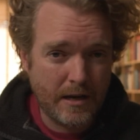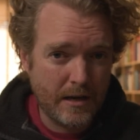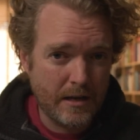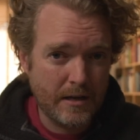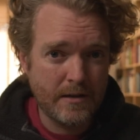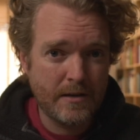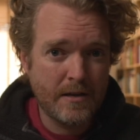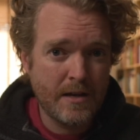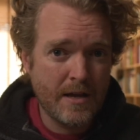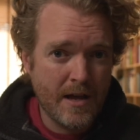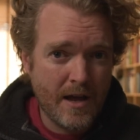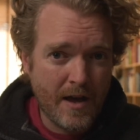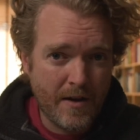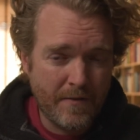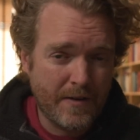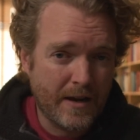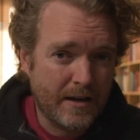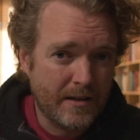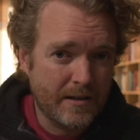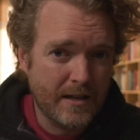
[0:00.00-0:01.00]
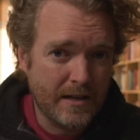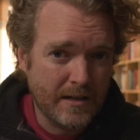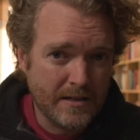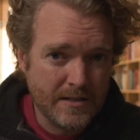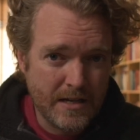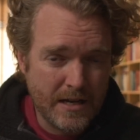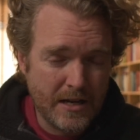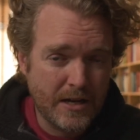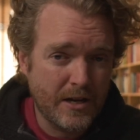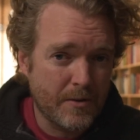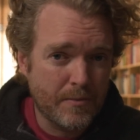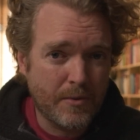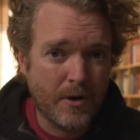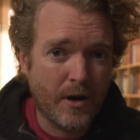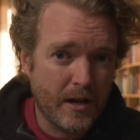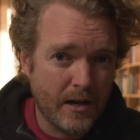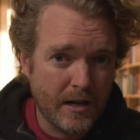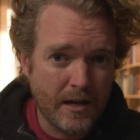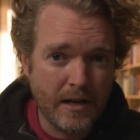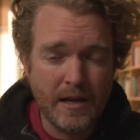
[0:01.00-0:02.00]
can affect things in your
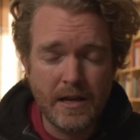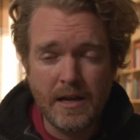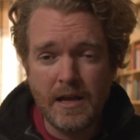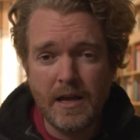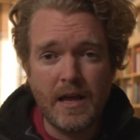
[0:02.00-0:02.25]
body.